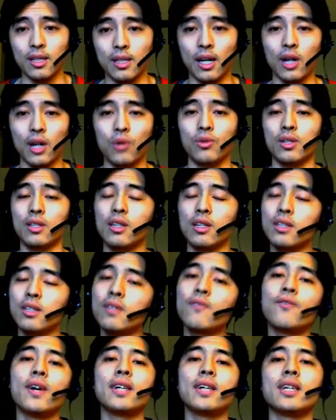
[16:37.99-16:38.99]
Now, this
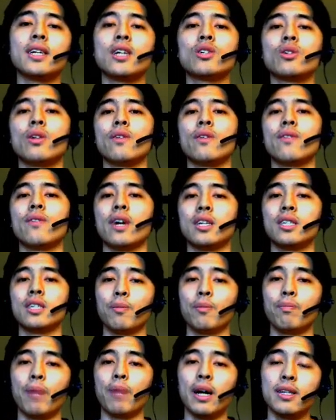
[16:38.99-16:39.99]
isn't financial advice,
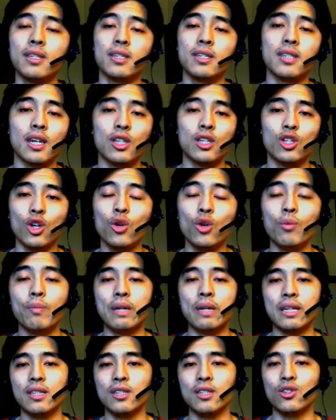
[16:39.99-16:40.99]
and by this I don't
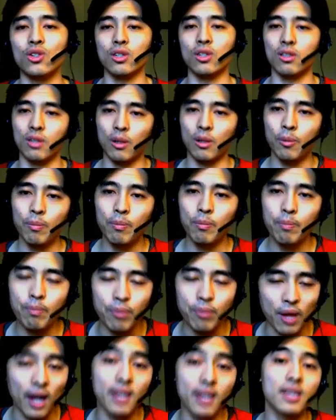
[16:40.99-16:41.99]
mean to just
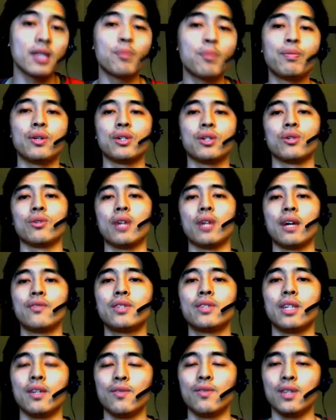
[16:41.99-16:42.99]
blindly put your life
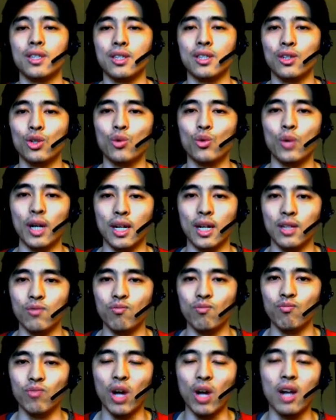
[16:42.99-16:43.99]
savings into it and
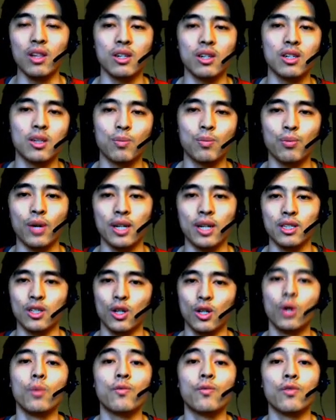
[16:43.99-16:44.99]
not look at the price
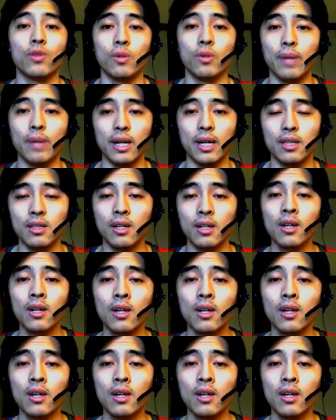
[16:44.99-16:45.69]
and hope for the best.